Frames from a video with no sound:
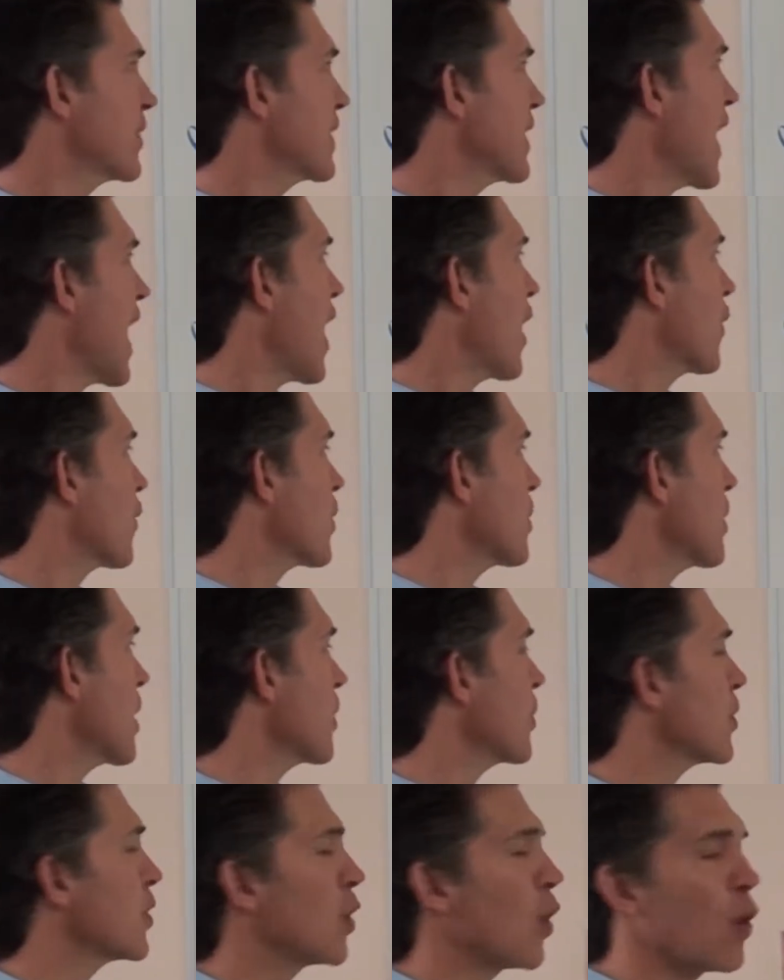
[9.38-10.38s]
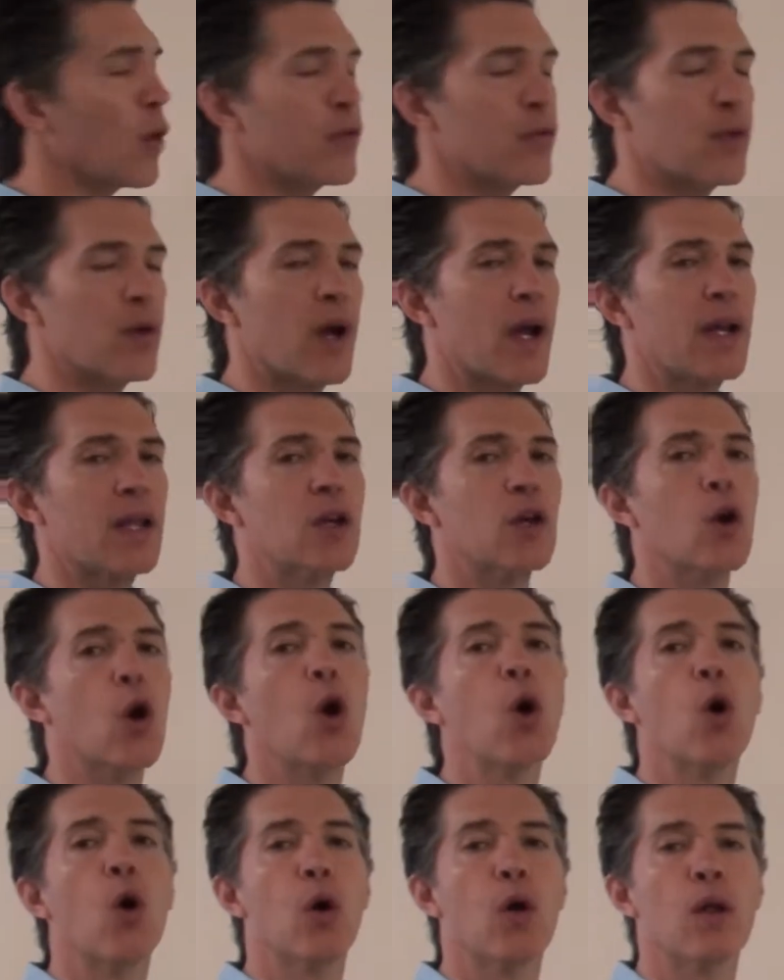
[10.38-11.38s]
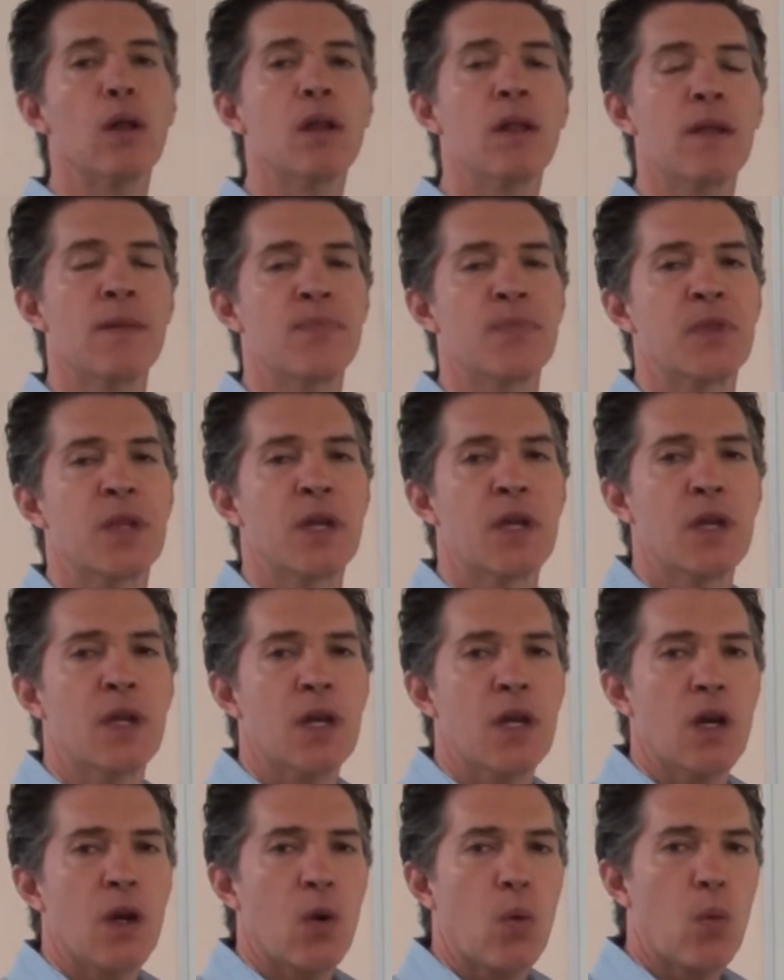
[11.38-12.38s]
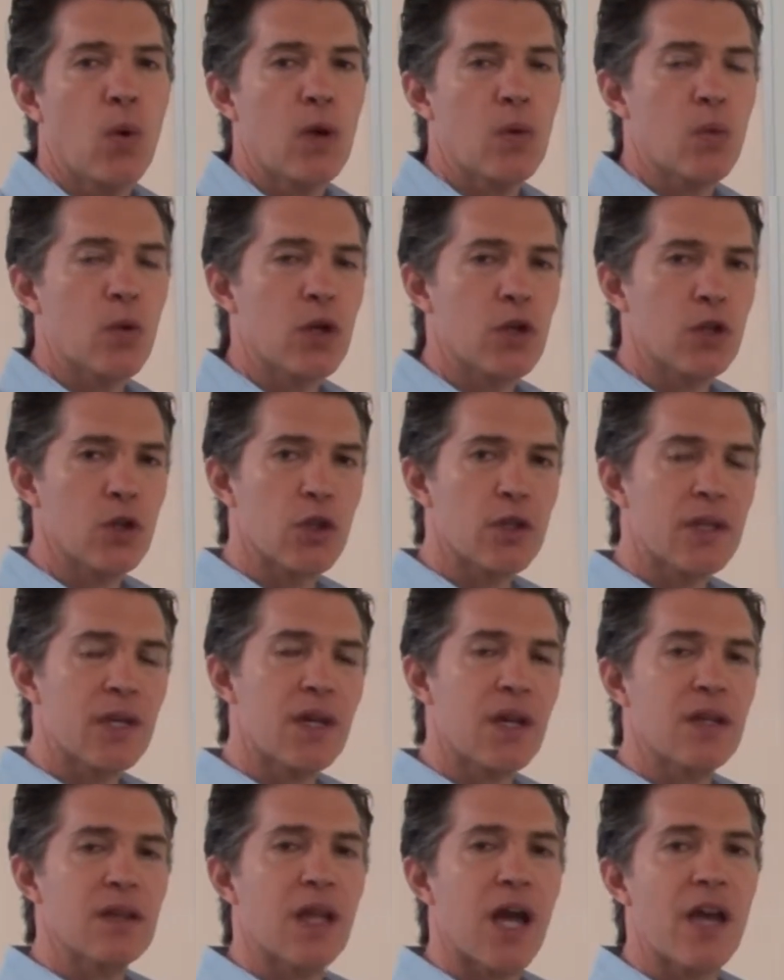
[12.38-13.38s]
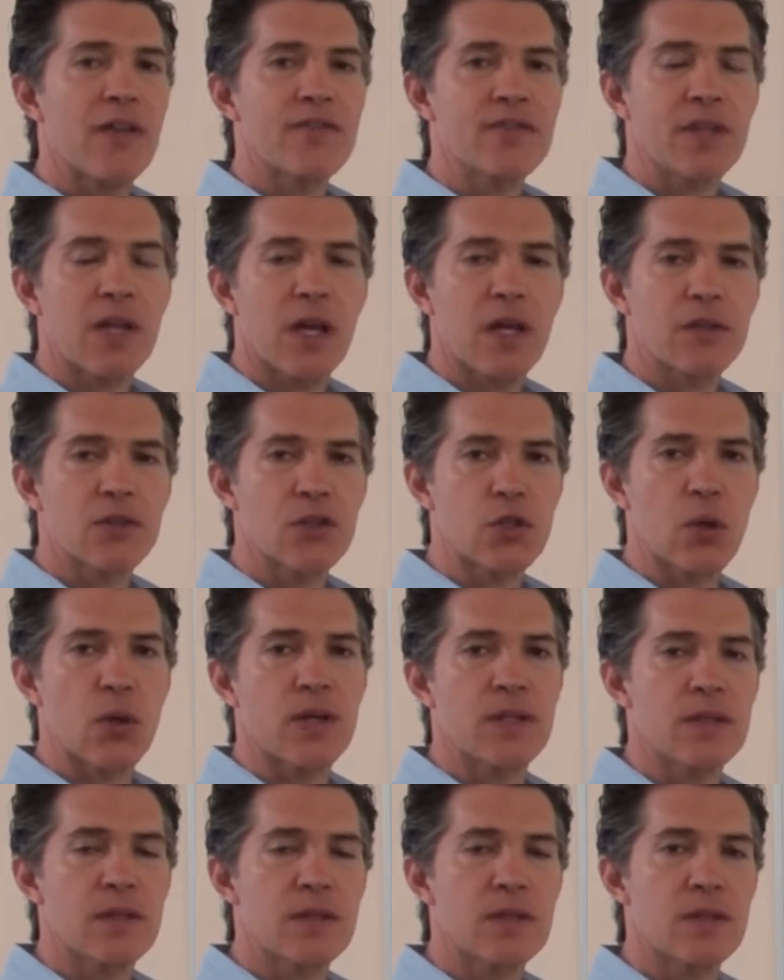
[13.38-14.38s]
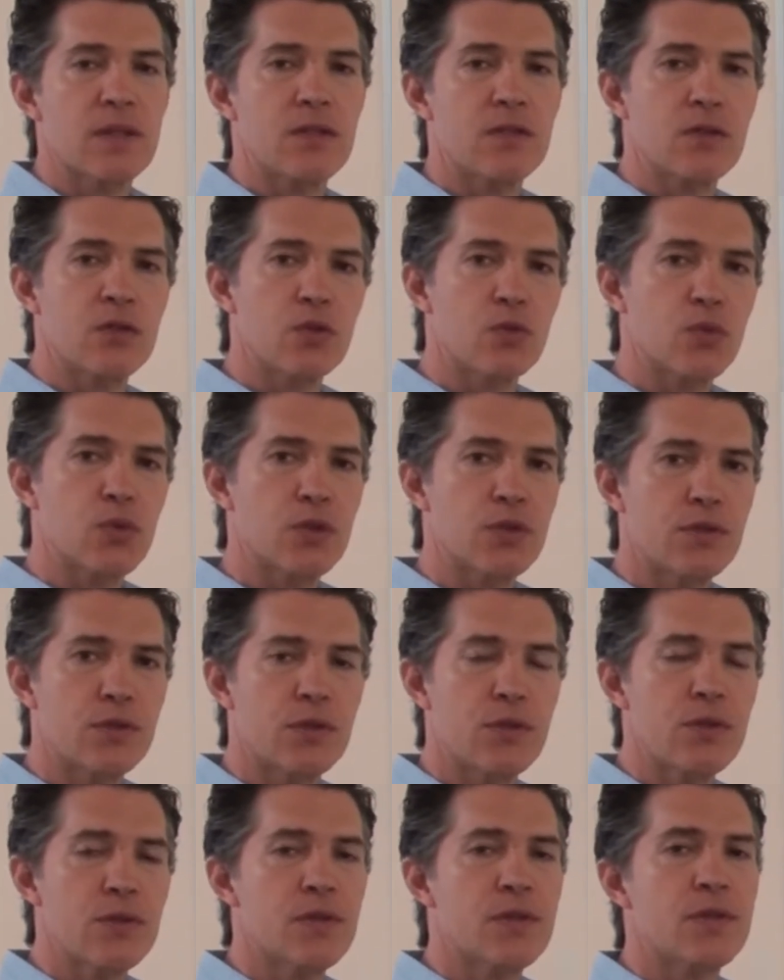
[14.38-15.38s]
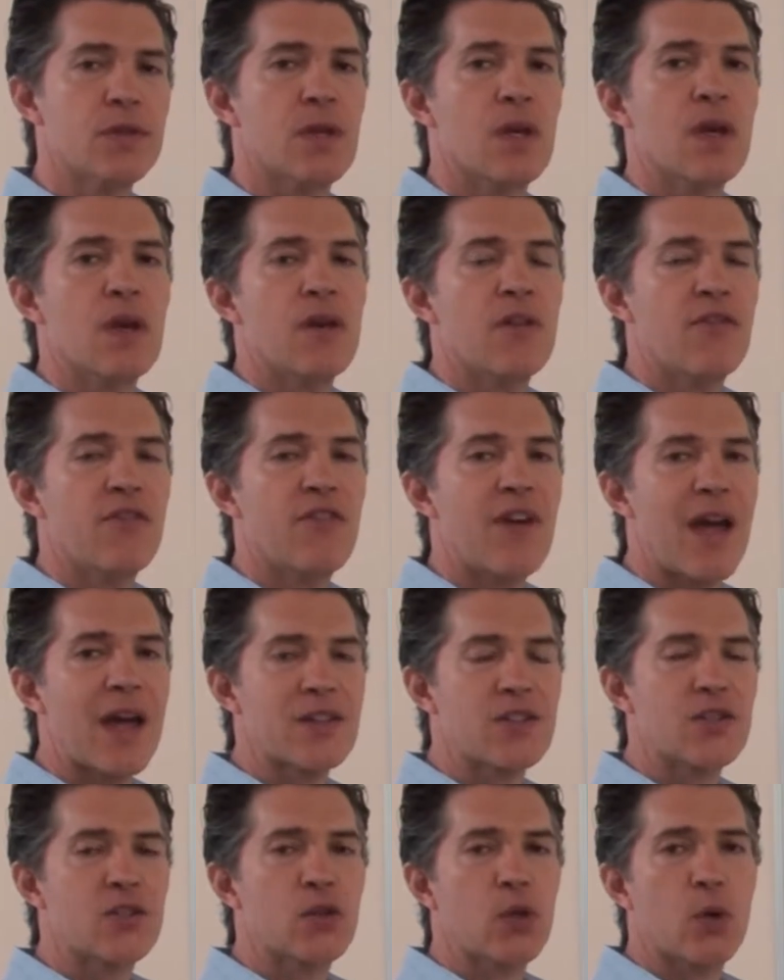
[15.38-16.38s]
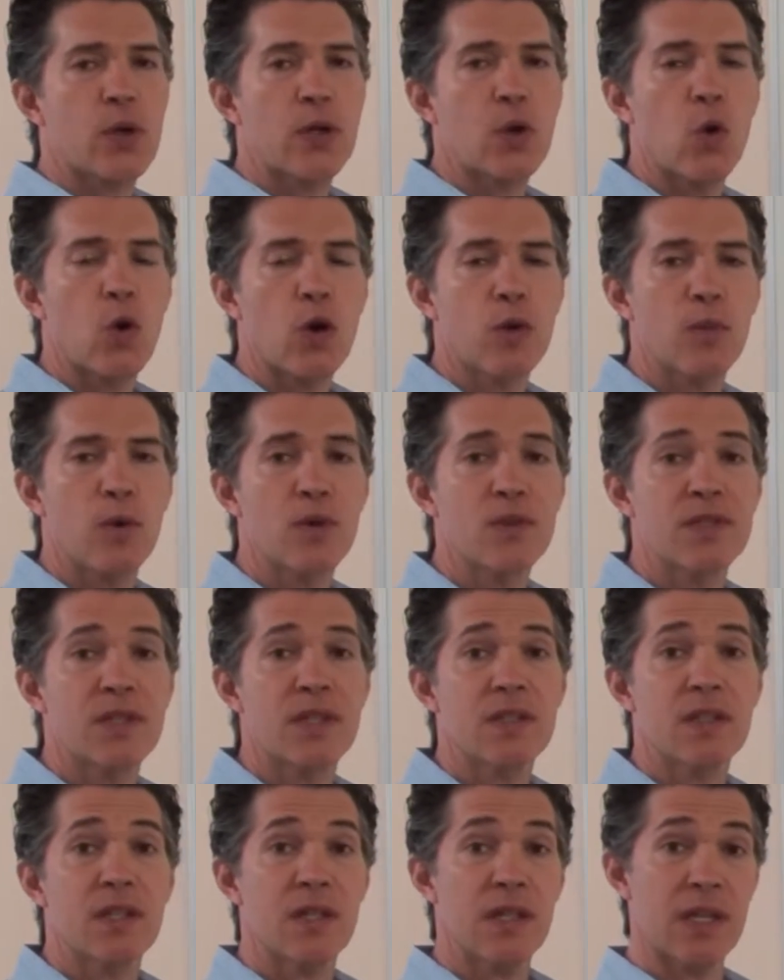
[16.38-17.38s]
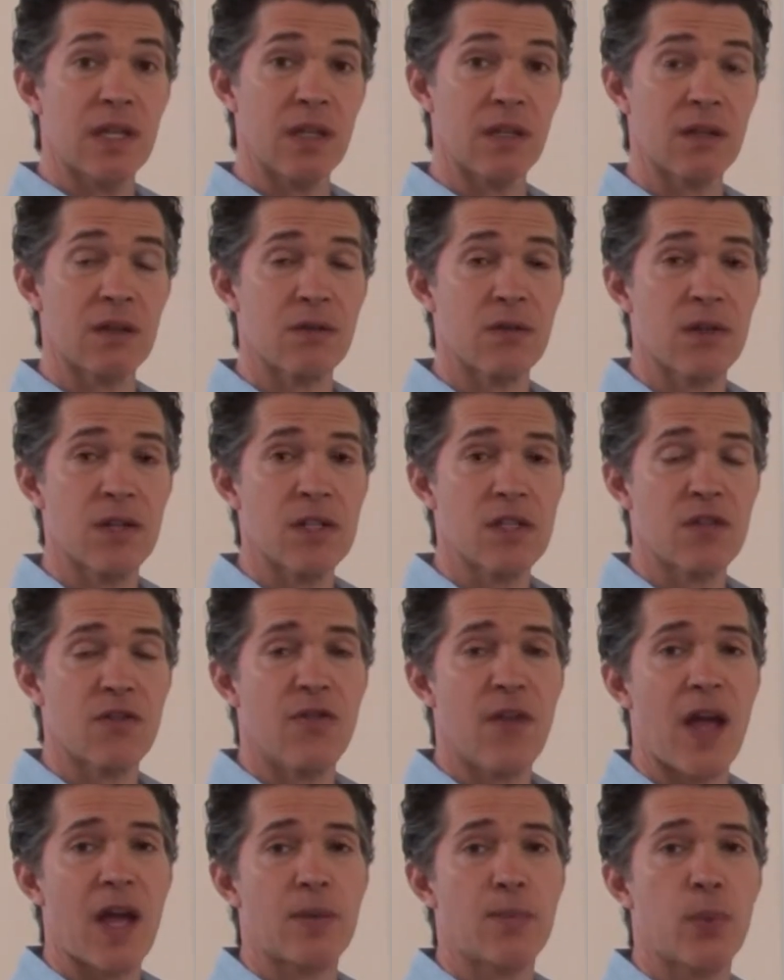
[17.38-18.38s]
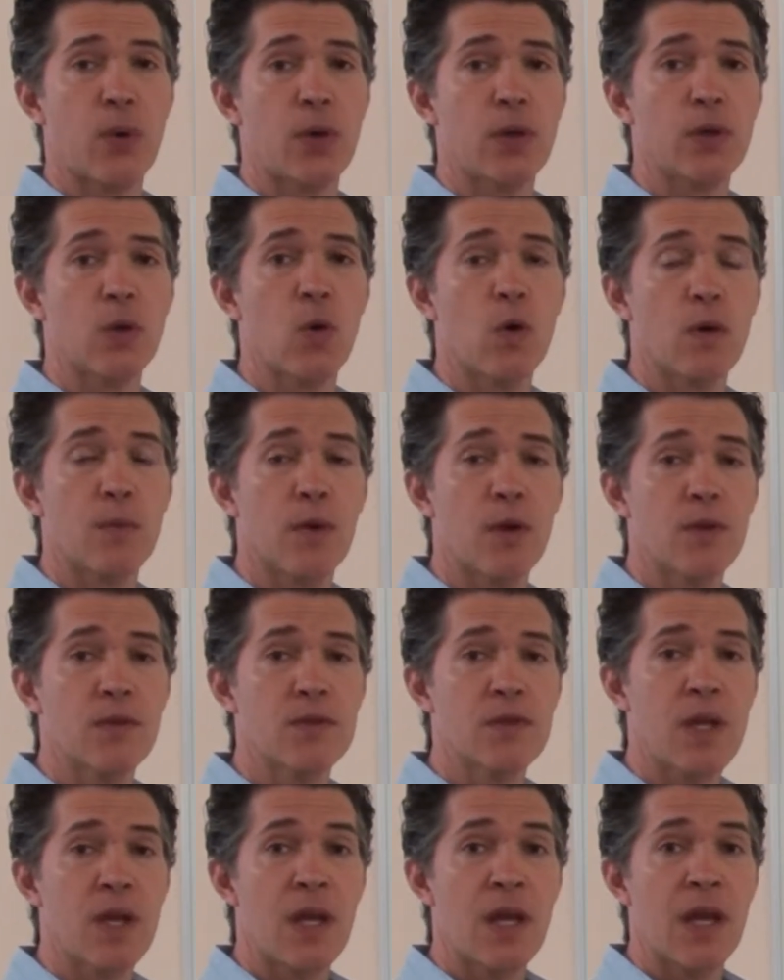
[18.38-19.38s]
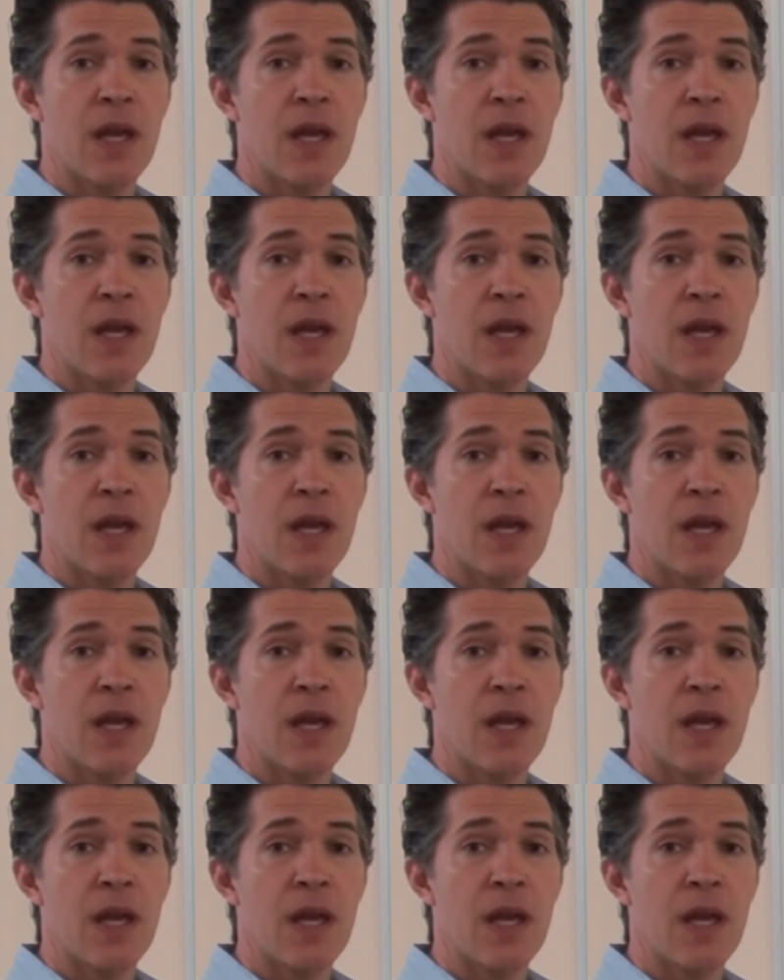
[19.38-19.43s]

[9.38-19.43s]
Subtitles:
Now, remember the overriding goal when we're looking at lifestyle choices is to reduce fat storing hormones and to increase fat burning hormones.